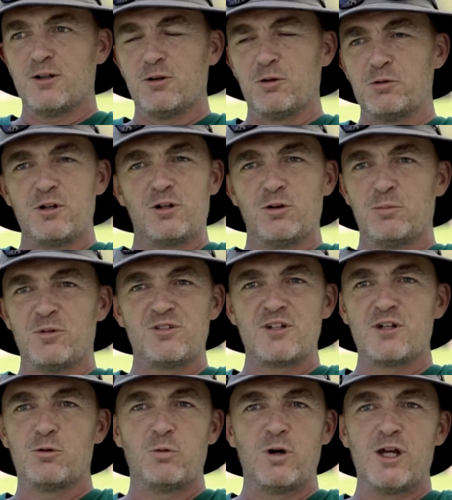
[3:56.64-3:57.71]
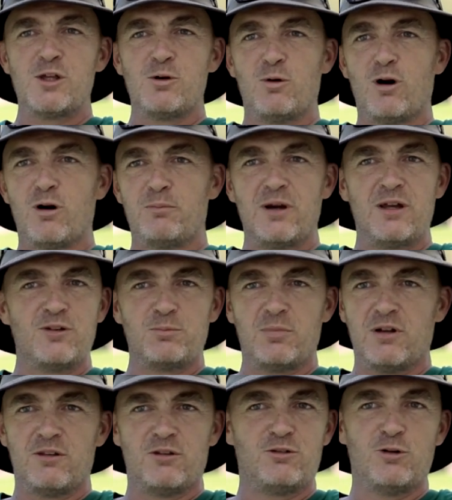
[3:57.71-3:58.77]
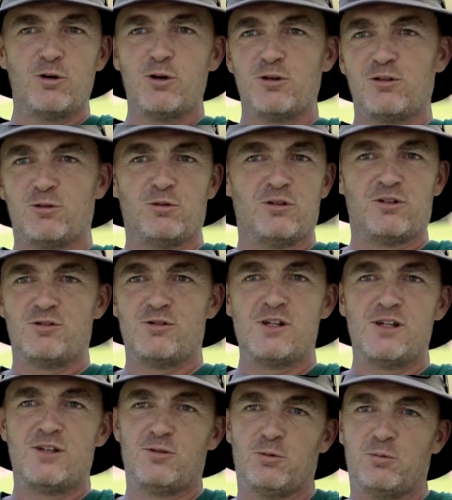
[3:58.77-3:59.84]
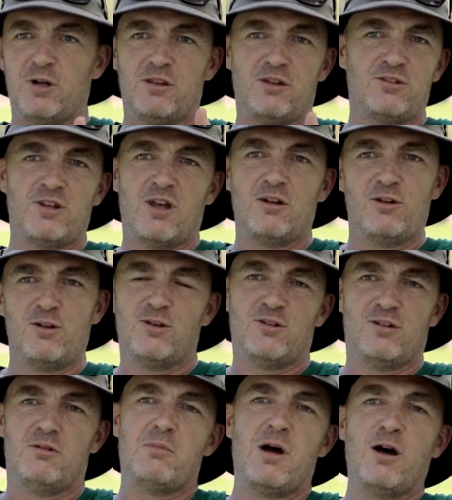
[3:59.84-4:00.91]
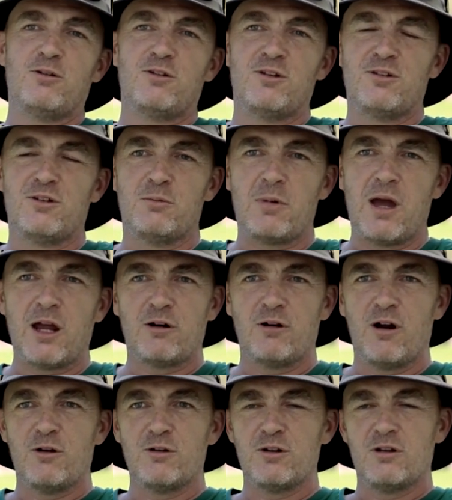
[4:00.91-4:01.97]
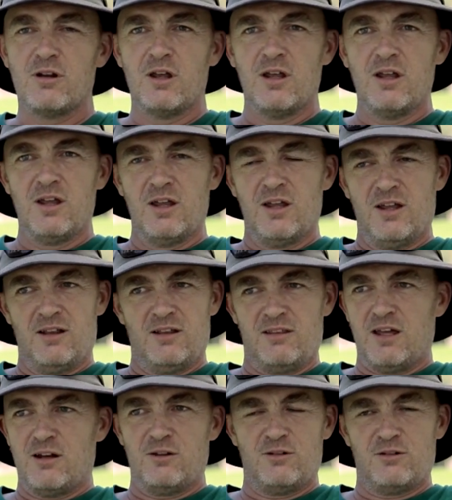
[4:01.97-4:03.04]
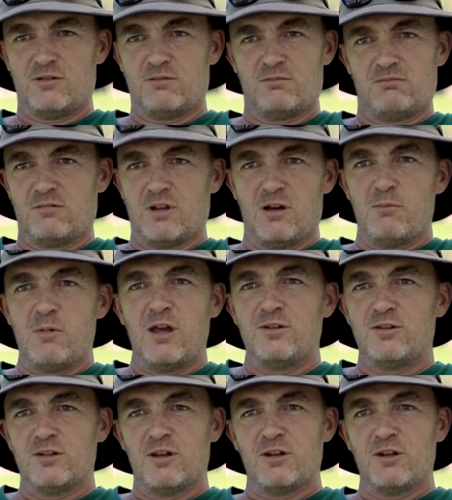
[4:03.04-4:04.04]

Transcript: or you can almost tell where you are based by the dirt or the trees or where the sun is and the mountains in the background, and that is an amazing